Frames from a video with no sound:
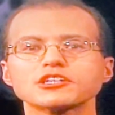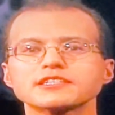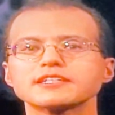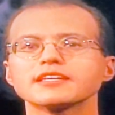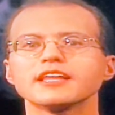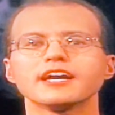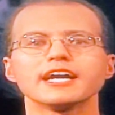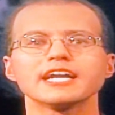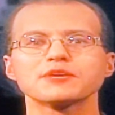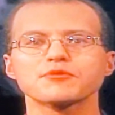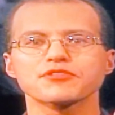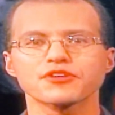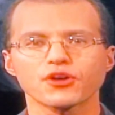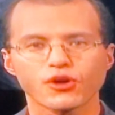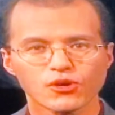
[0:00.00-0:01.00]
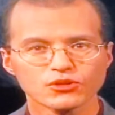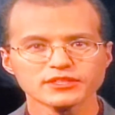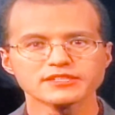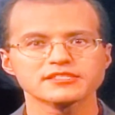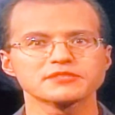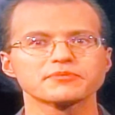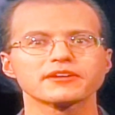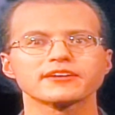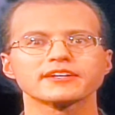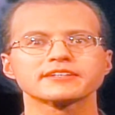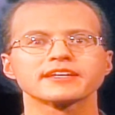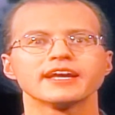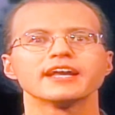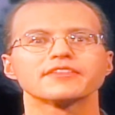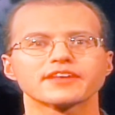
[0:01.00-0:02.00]
in line with the Holy
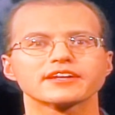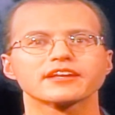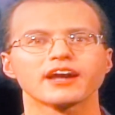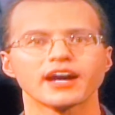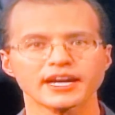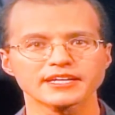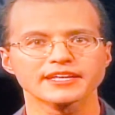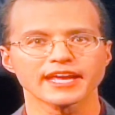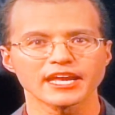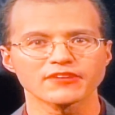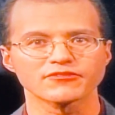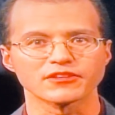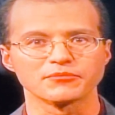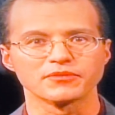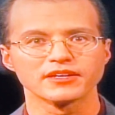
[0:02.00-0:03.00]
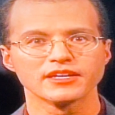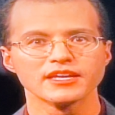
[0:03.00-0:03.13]
Spirit that God gave them,